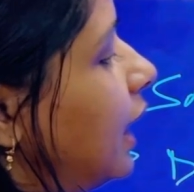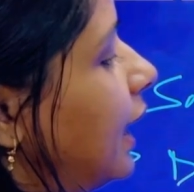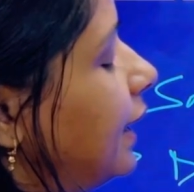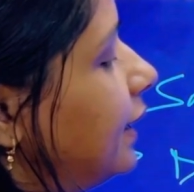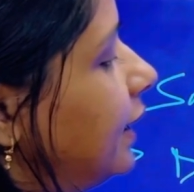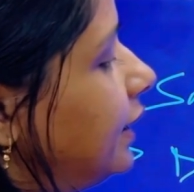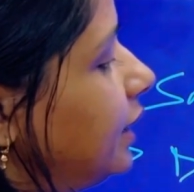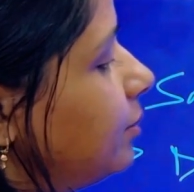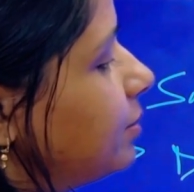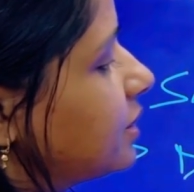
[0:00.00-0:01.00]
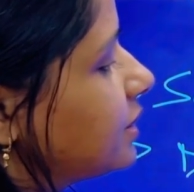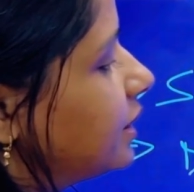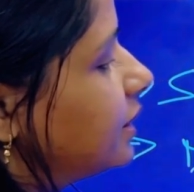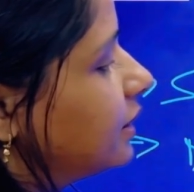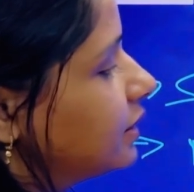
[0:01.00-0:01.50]
And
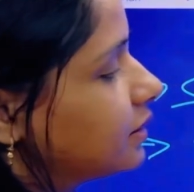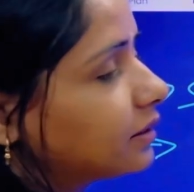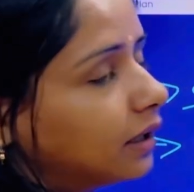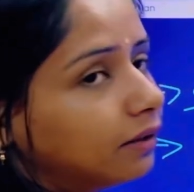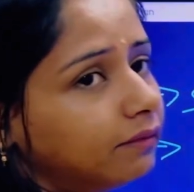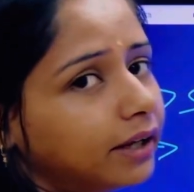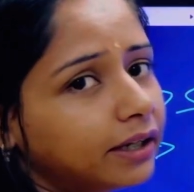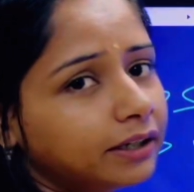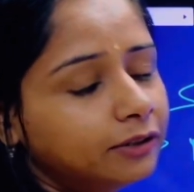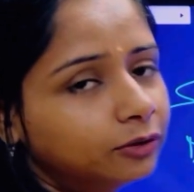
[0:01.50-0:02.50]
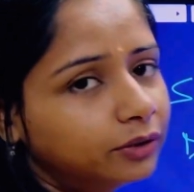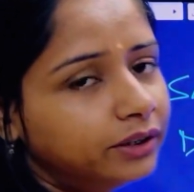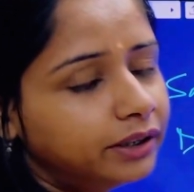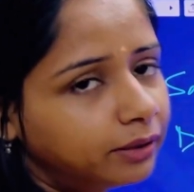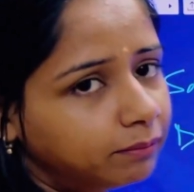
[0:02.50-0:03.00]
80% is a very good
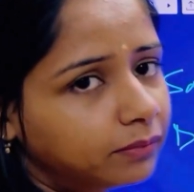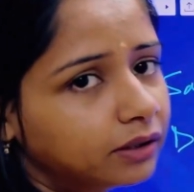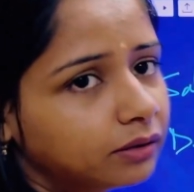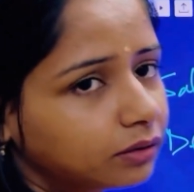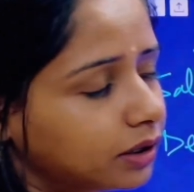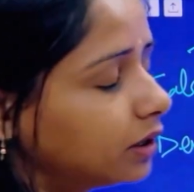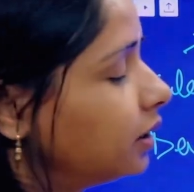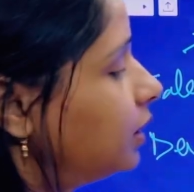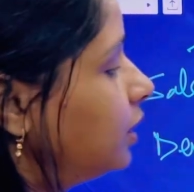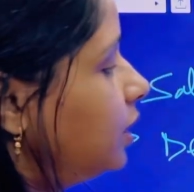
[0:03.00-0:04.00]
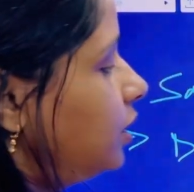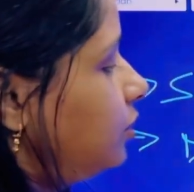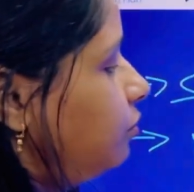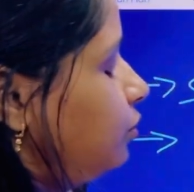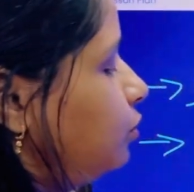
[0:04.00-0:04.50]
number, okay?
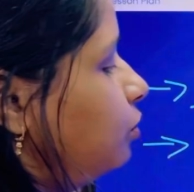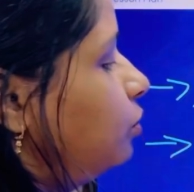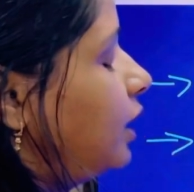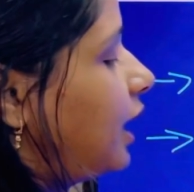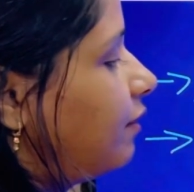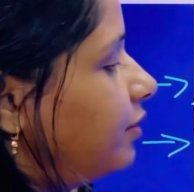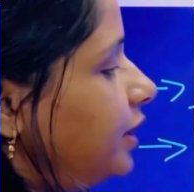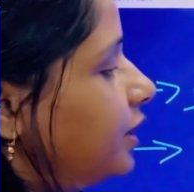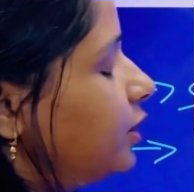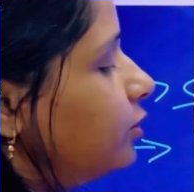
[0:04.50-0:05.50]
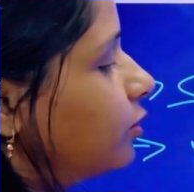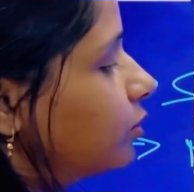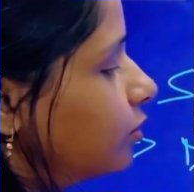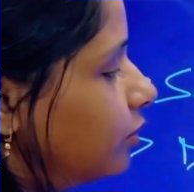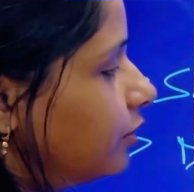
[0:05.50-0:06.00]
If you have written your
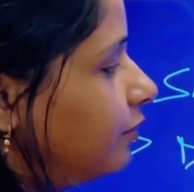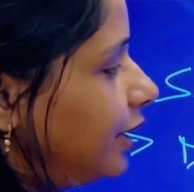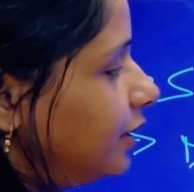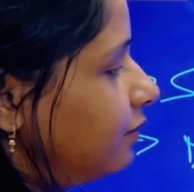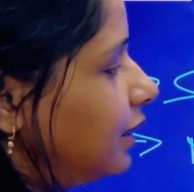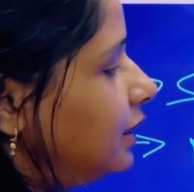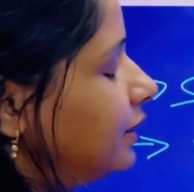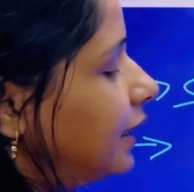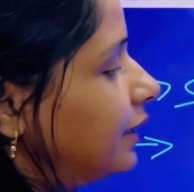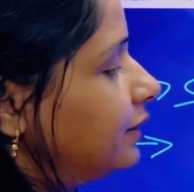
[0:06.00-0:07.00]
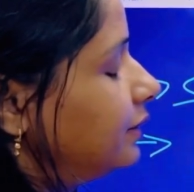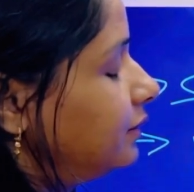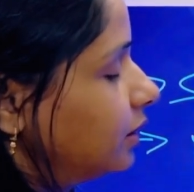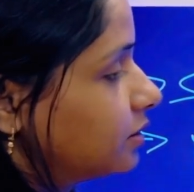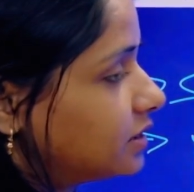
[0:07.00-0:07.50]
code very well, then
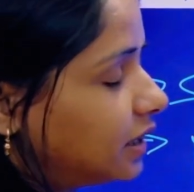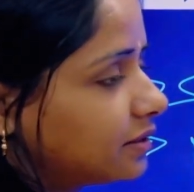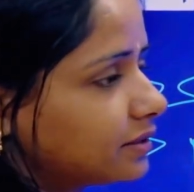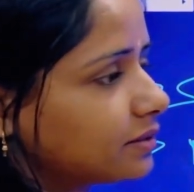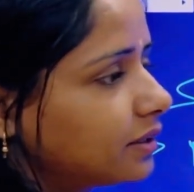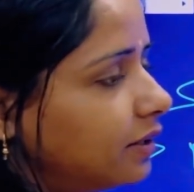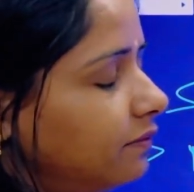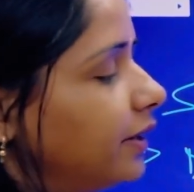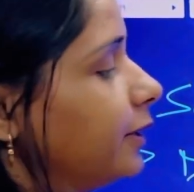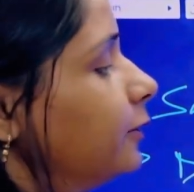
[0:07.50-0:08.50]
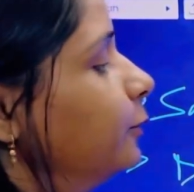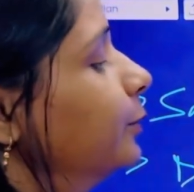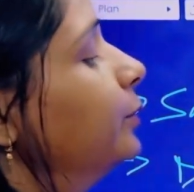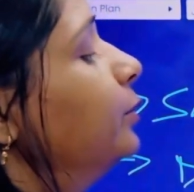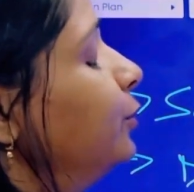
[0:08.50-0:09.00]
the chances are very good